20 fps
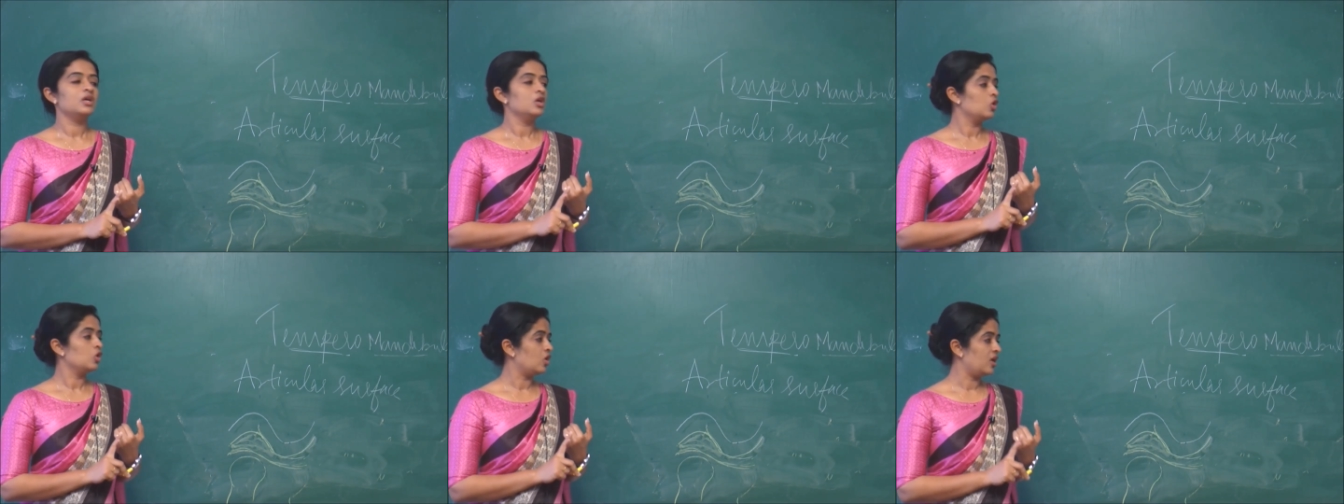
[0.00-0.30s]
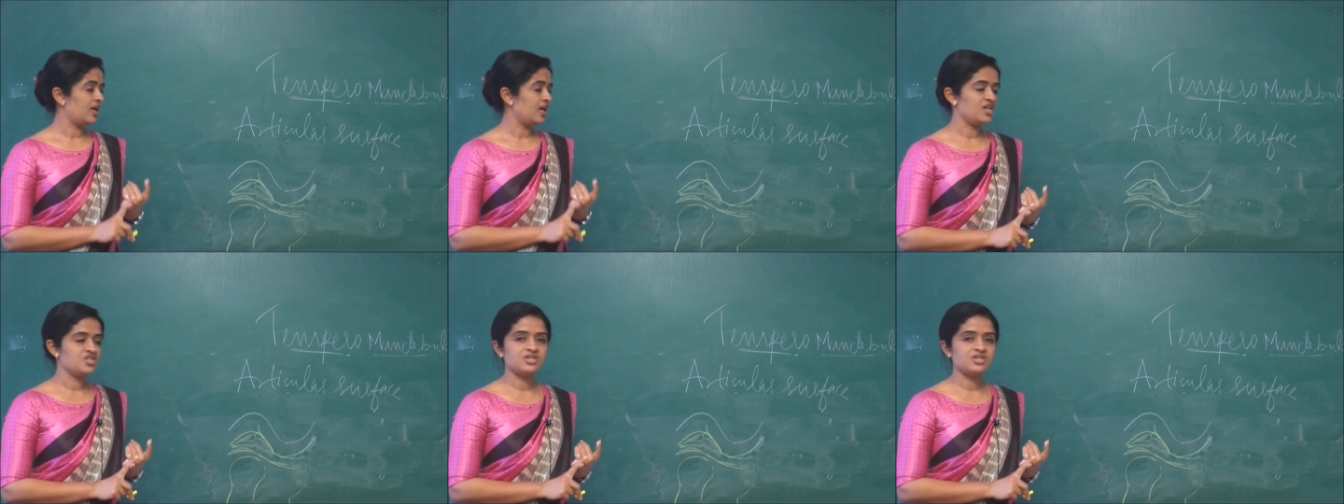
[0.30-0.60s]

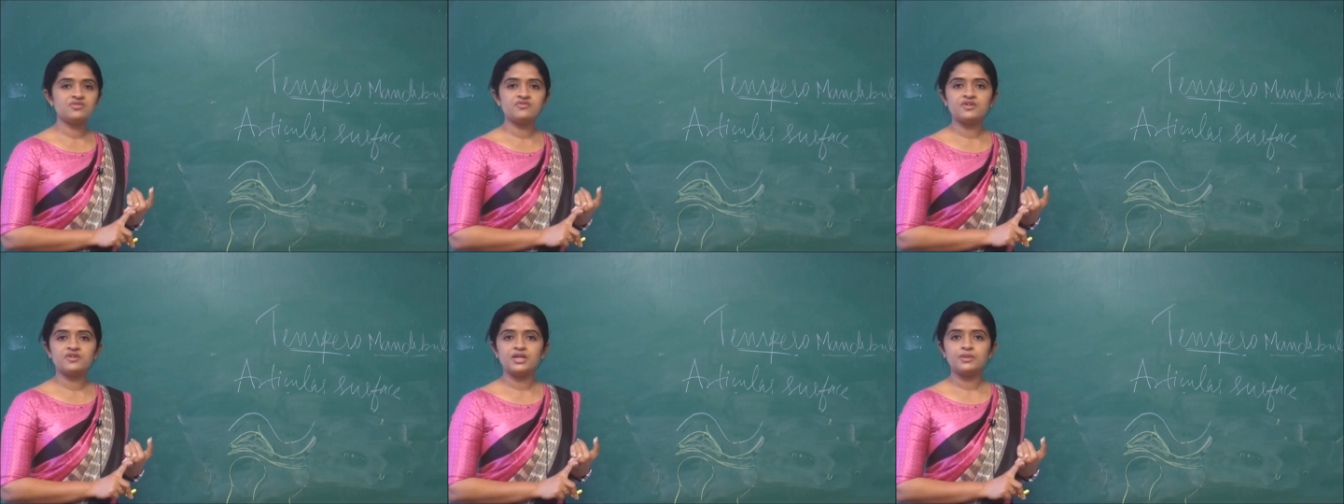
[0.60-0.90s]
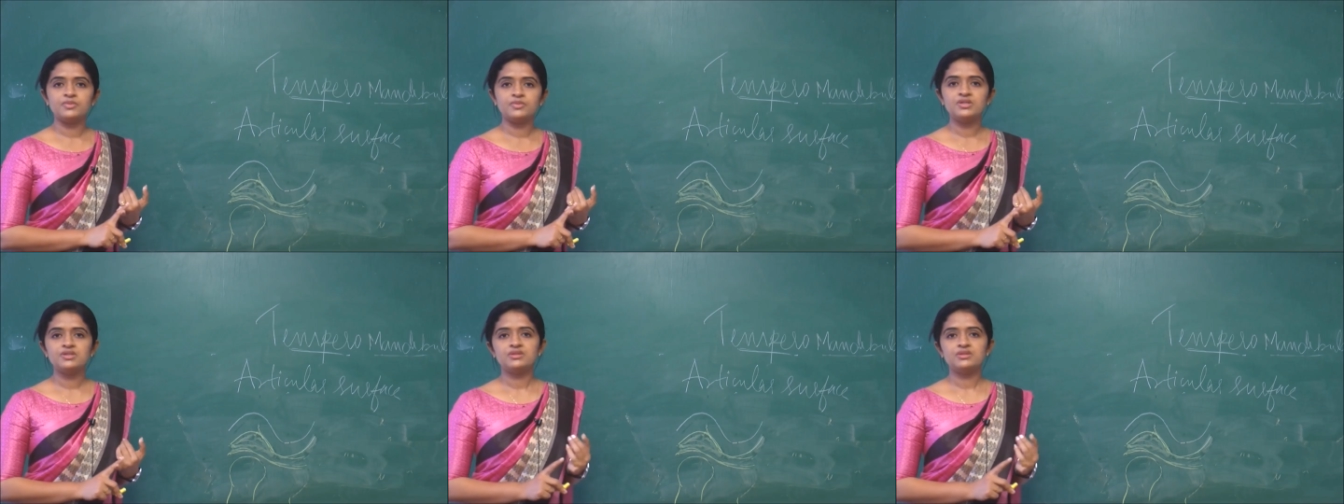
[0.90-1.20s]
collagen
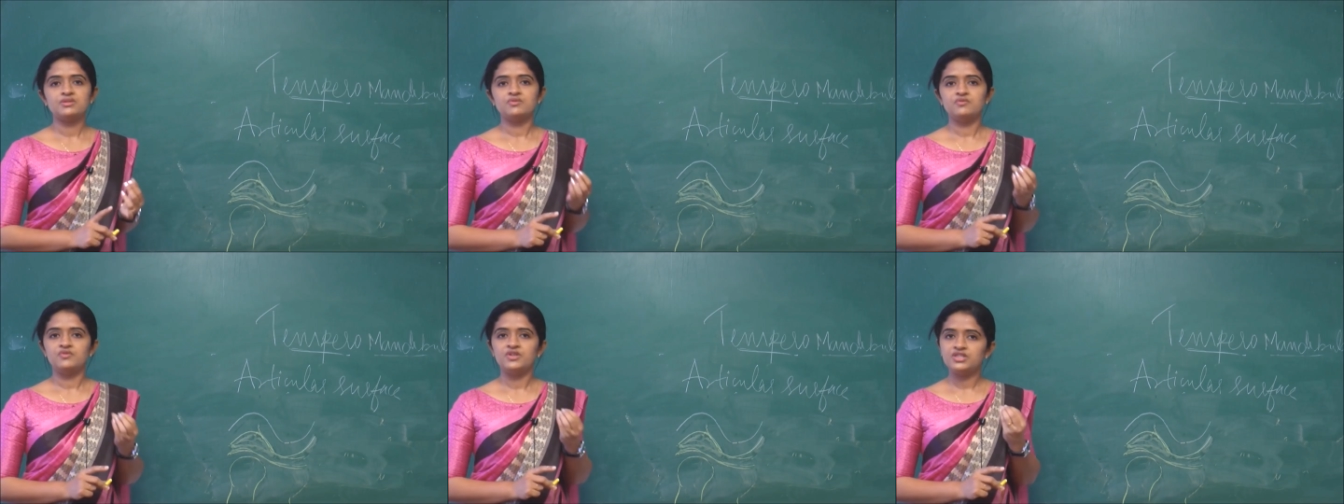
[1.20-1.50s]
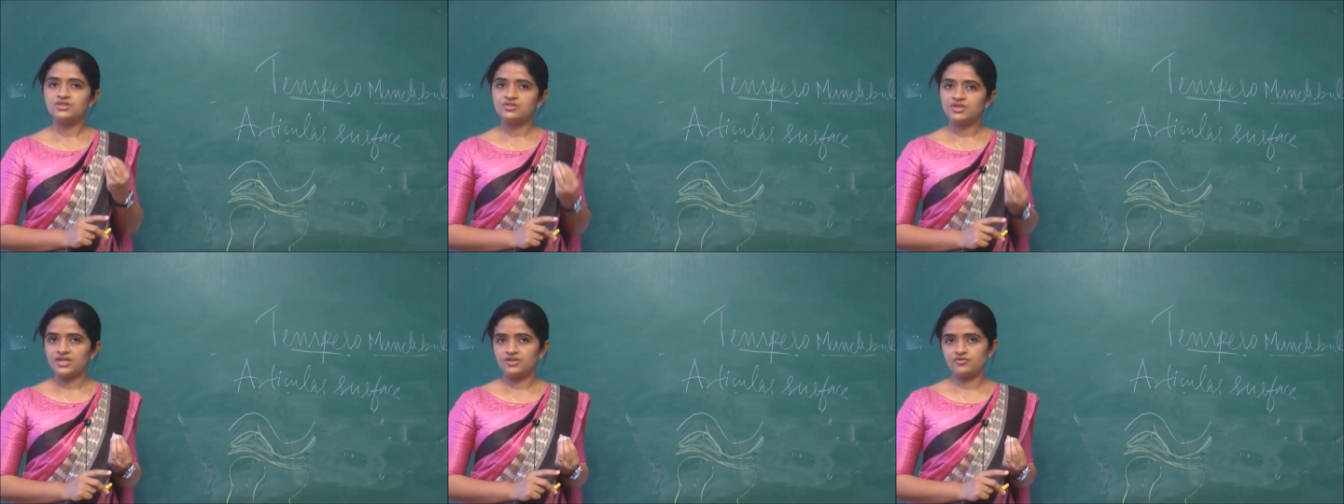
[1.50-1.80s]
fibers with
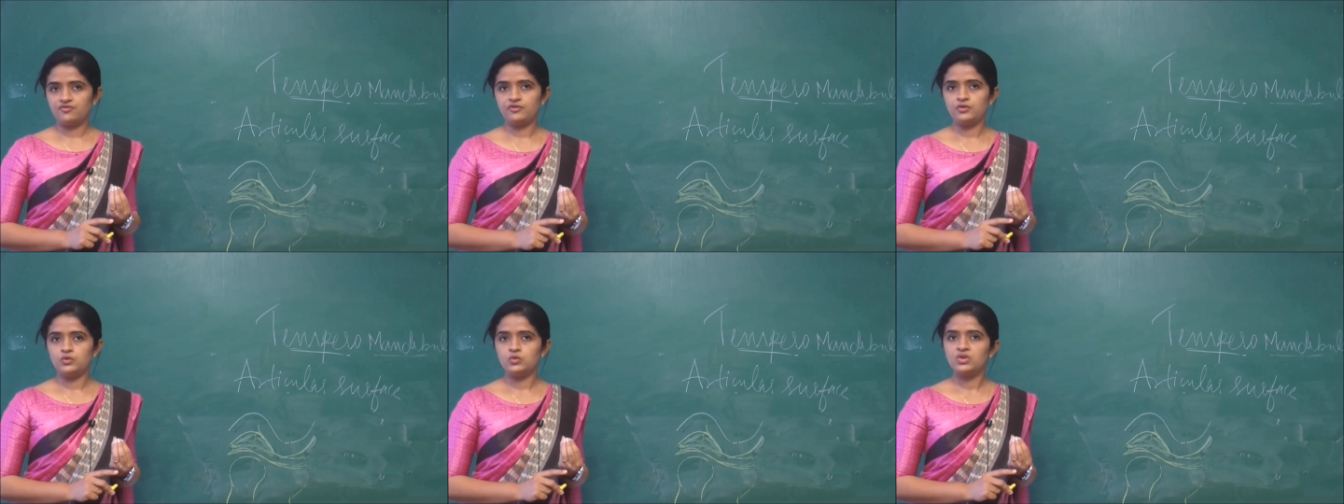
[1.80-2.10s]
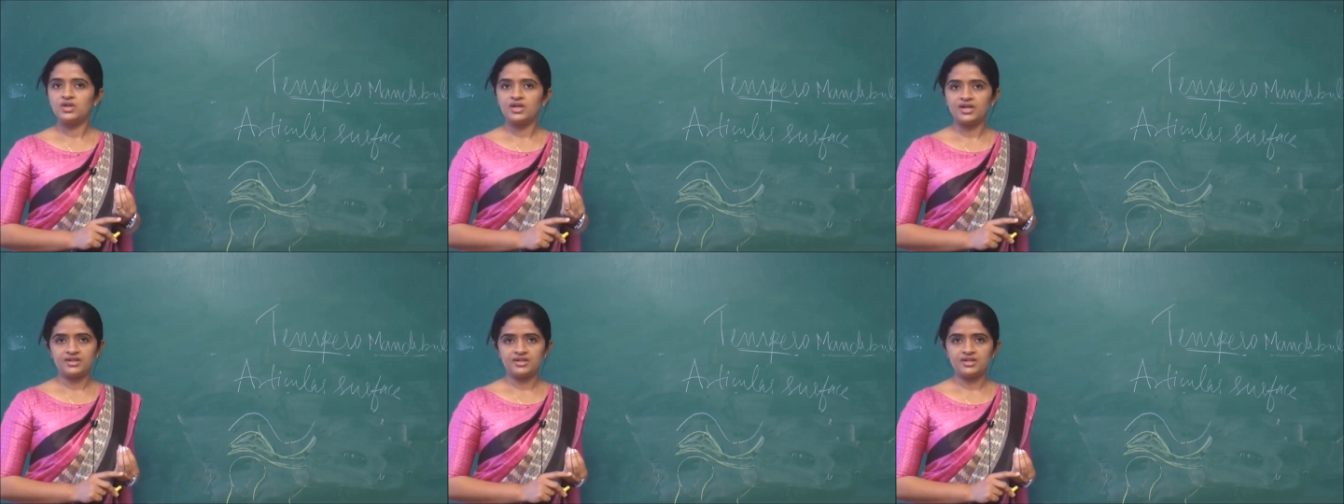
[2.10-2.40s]
a few
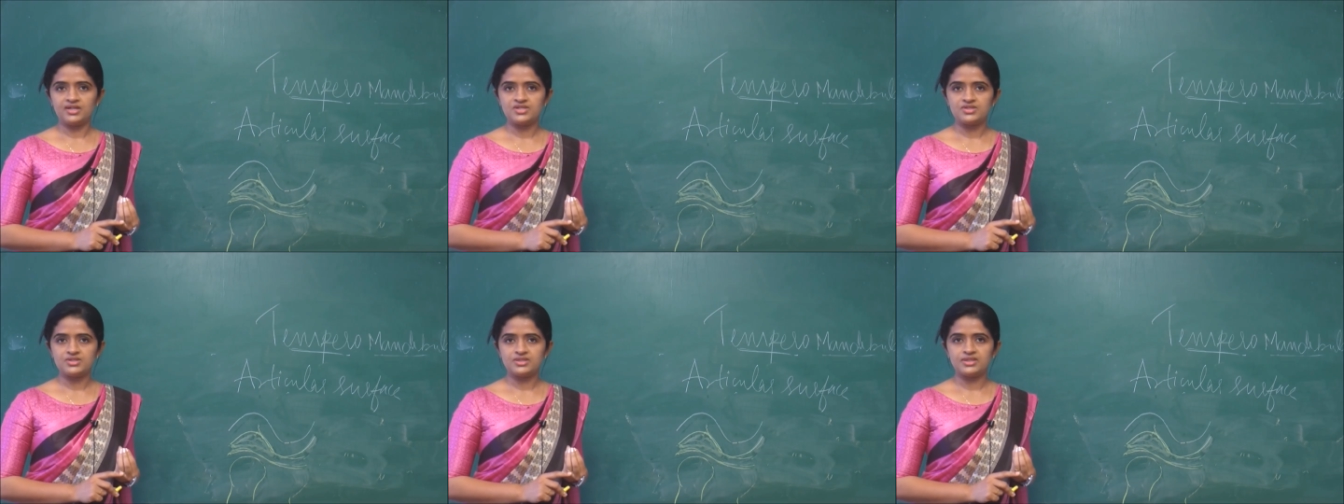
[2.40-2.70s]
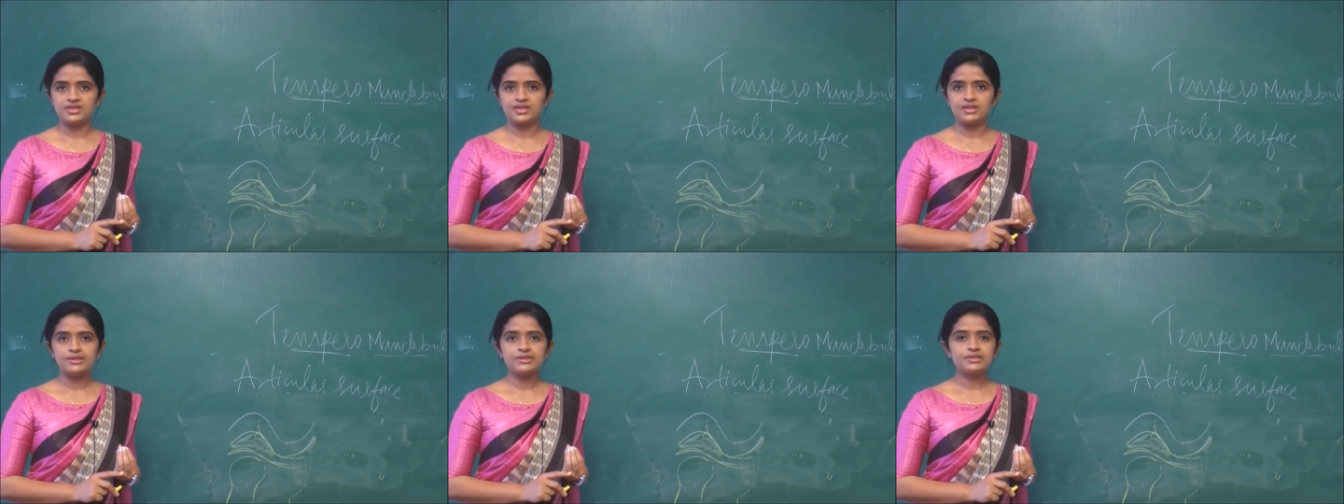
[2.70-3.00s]
cartilage
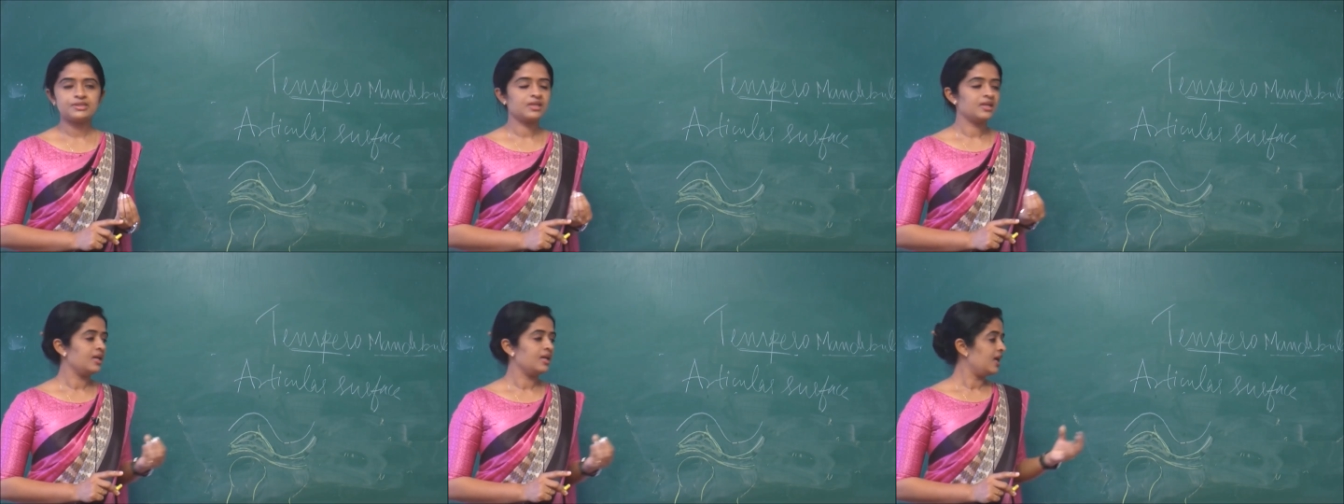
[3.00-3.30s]
cells